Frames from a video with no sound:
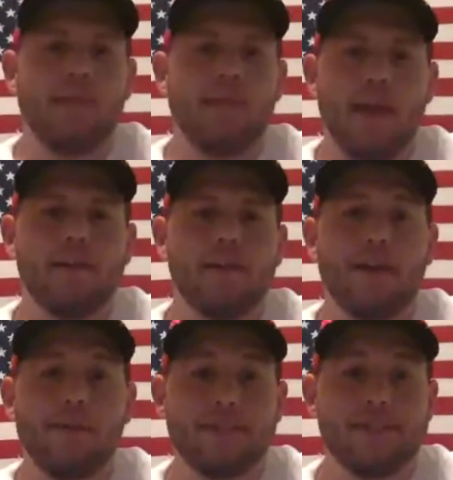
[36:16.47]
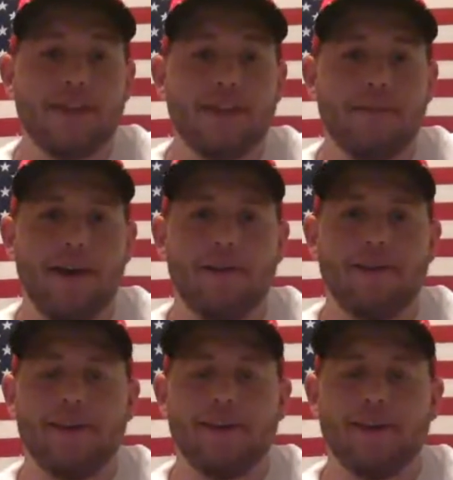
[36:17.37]
like we said
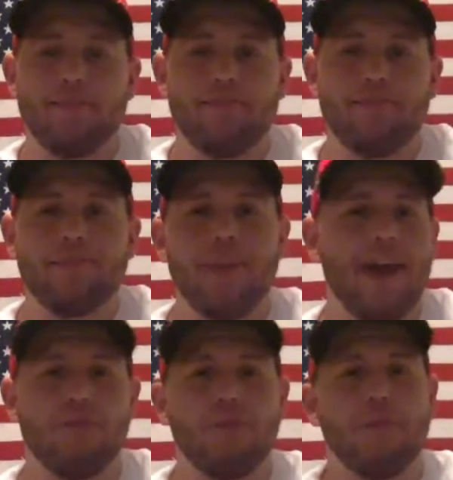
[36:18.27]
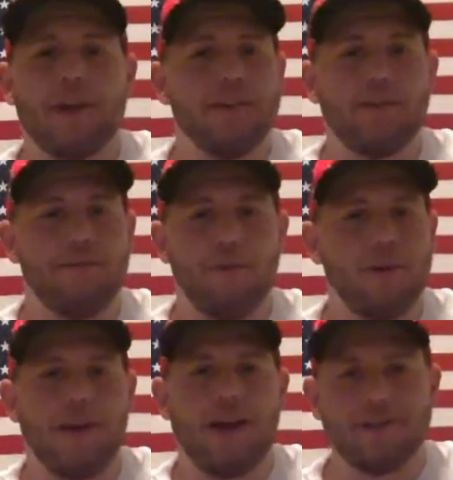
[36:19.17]
about everybody on the
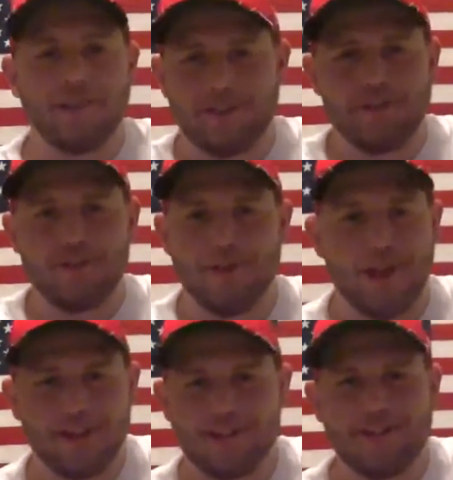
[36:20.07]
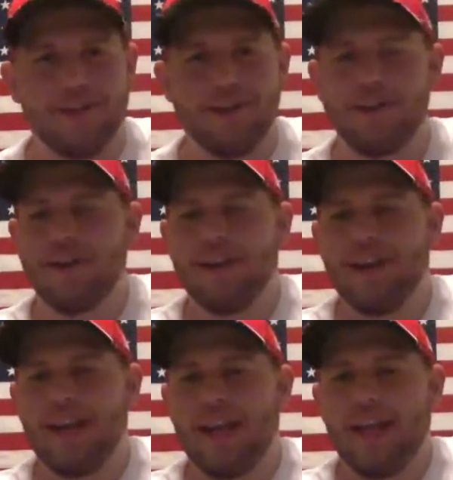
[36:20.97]
49ers is a do not start,
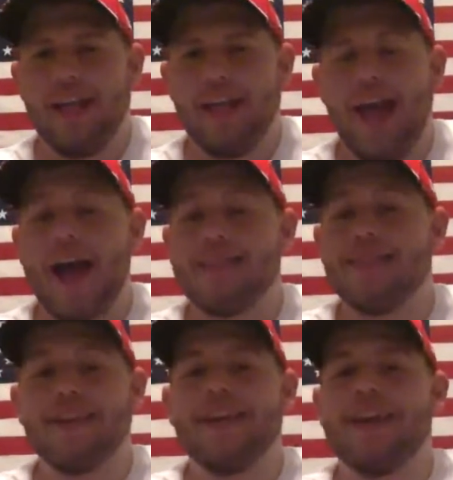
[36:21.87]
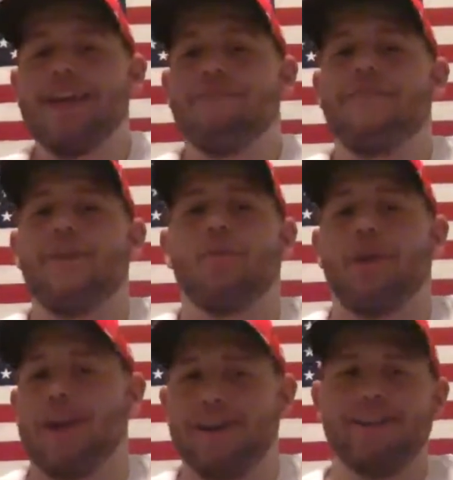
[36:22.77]
I think if there were
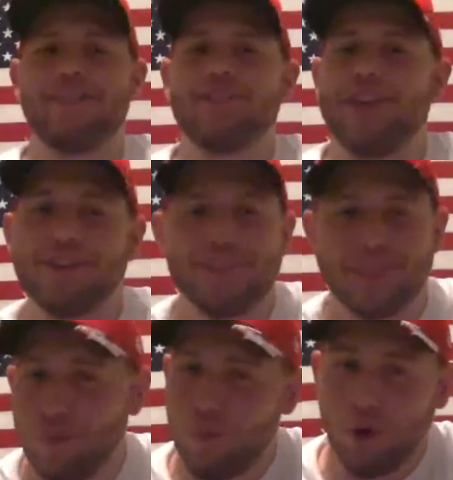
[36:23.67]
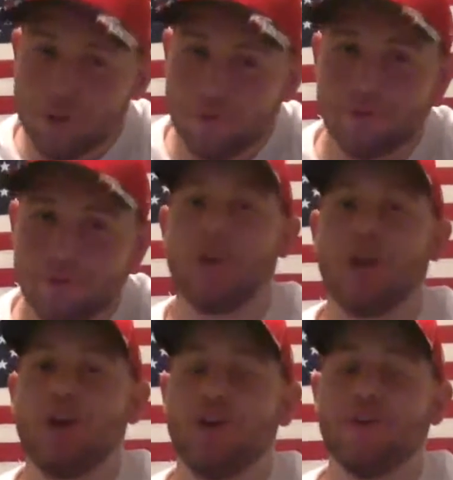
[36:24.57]
any chance that one of them
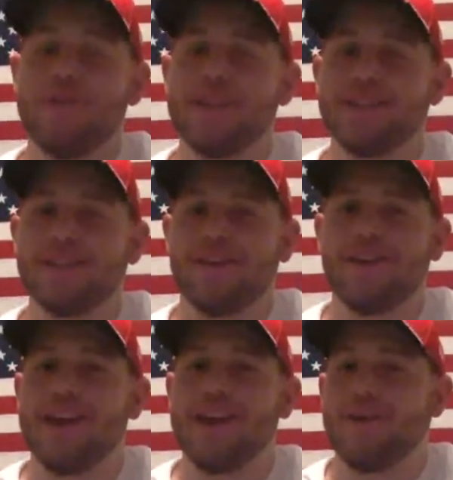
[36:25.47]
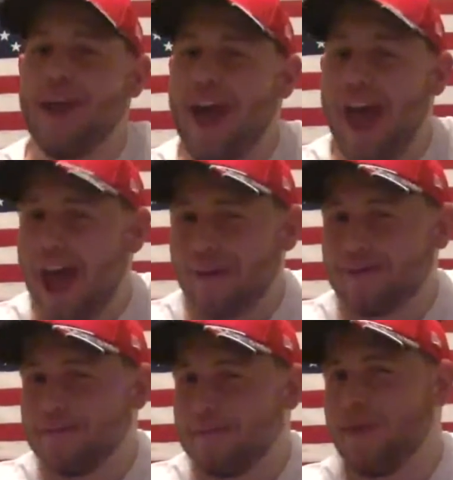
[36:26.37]
could be a start, it would have
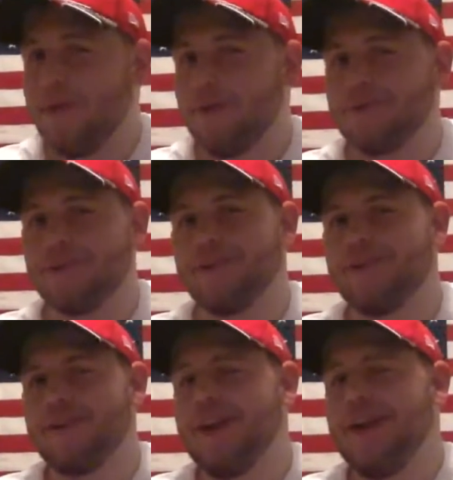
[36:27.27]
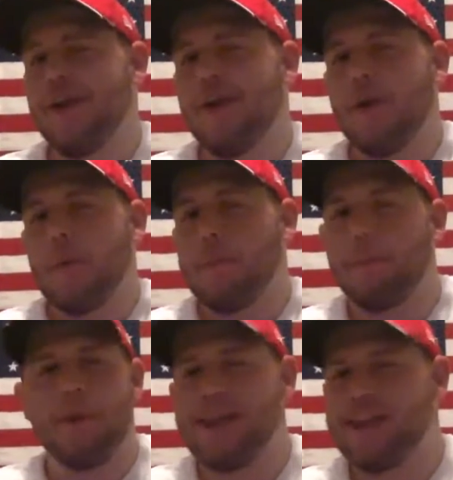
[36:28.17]
to be Garçon.
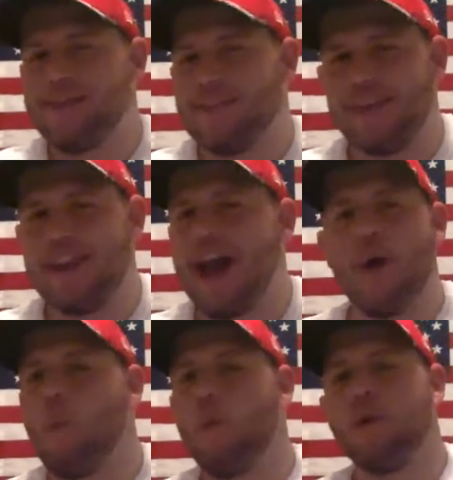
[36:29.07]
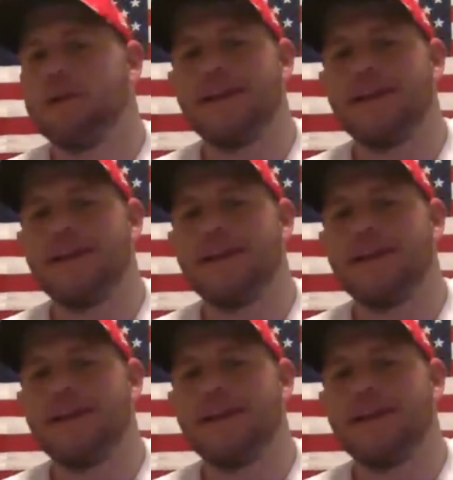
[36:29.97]
But even then, I wouldn't.